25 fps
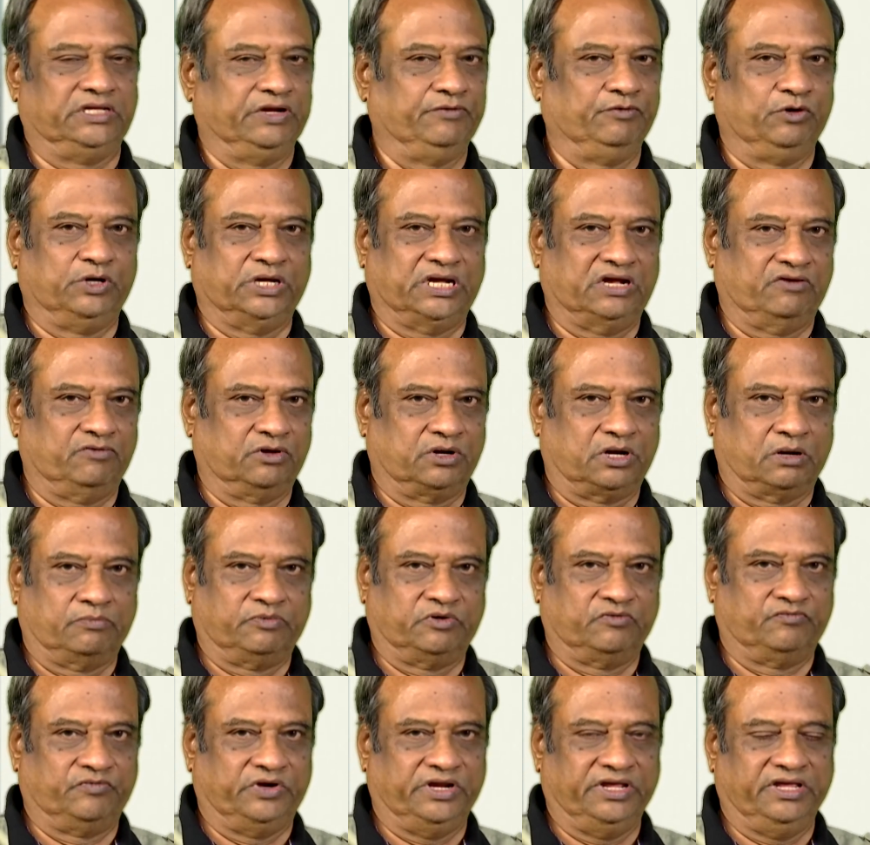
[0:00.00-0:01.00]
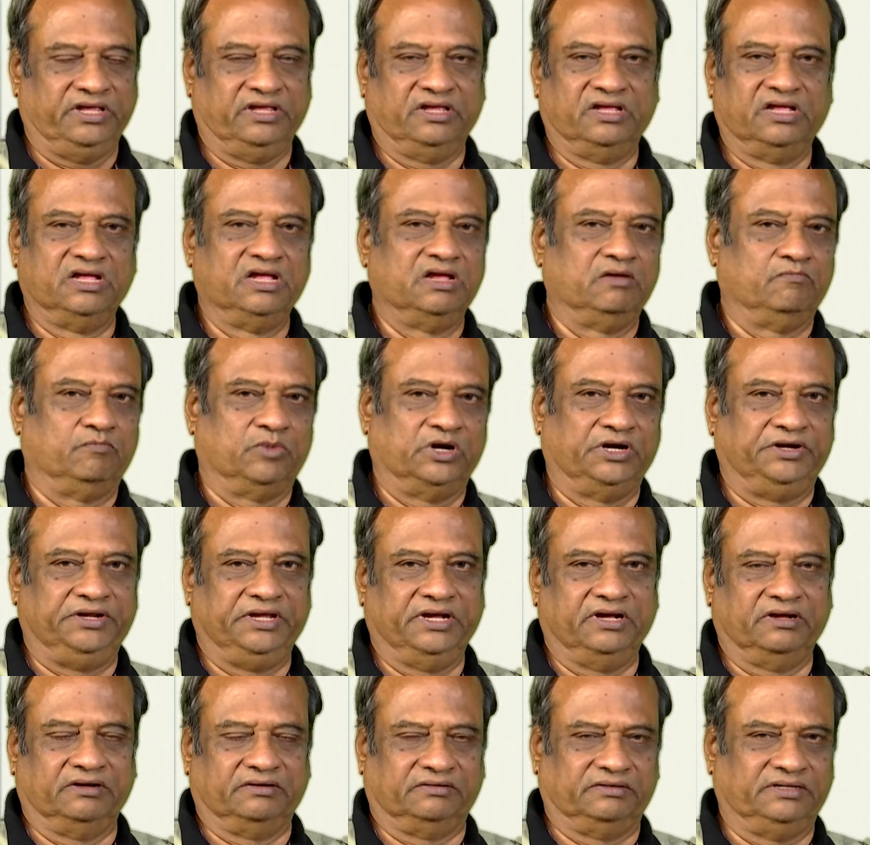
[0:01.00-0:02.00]
even to have a cup of tea. But
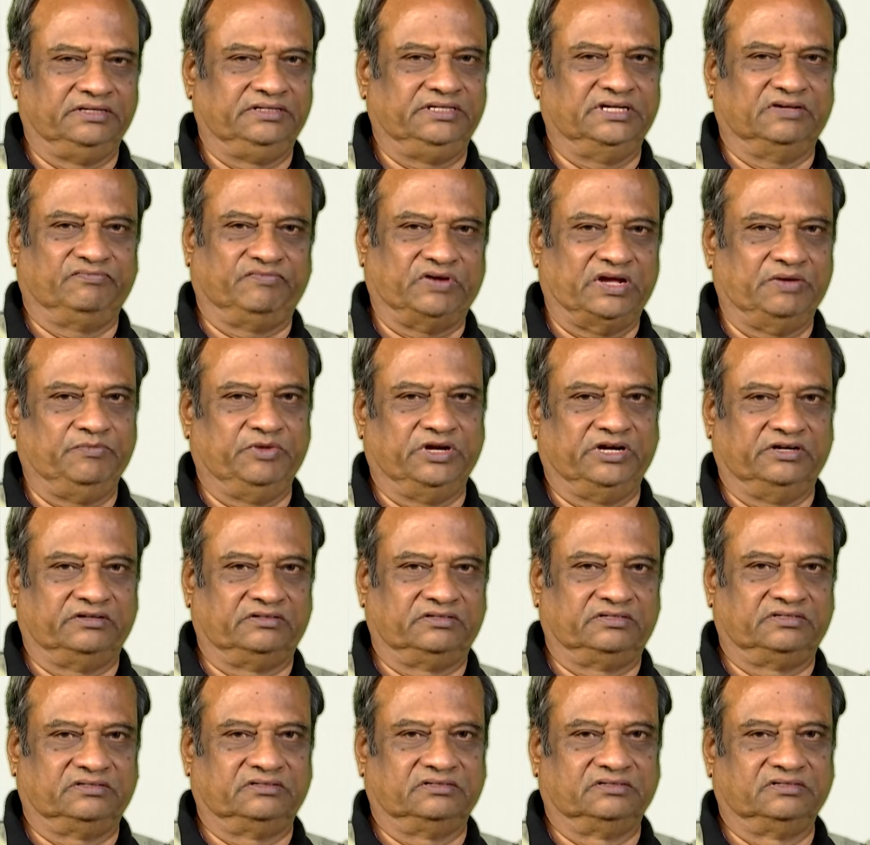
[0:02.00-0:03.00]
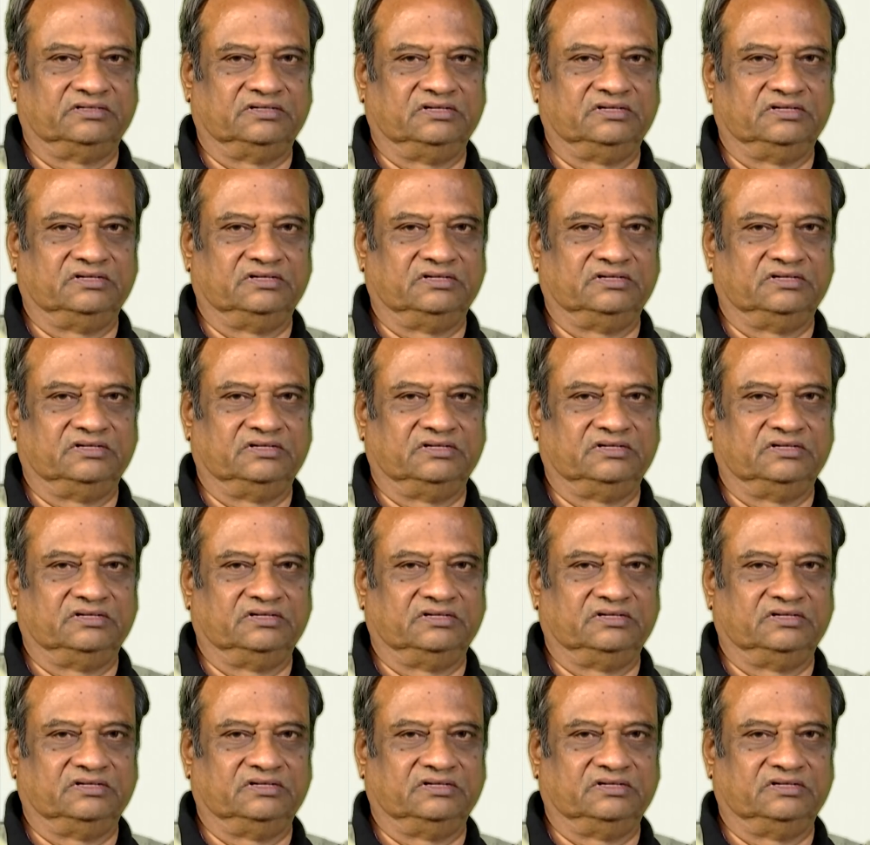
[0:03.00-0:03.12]
here it's just 5 minutes.